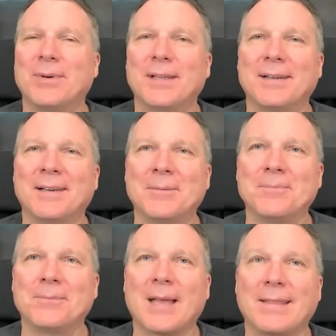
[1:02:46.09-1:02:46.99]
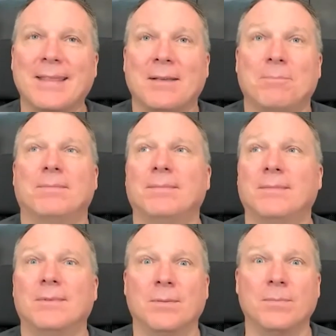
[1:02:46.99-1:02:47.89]
but I think
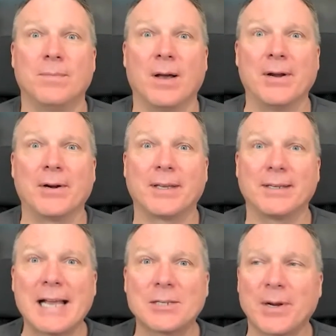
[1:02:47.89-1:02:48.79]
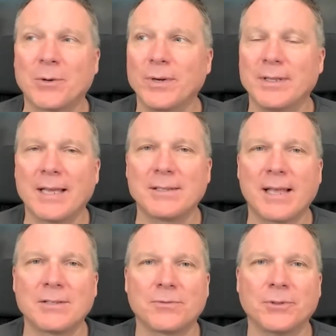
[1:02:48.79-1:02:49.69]
the American taxpayer would.
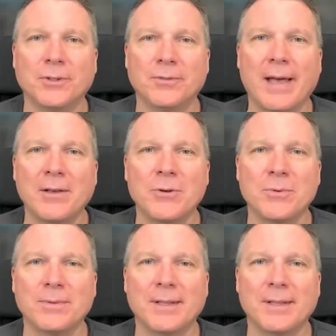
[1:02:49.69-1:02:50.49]
That's real value.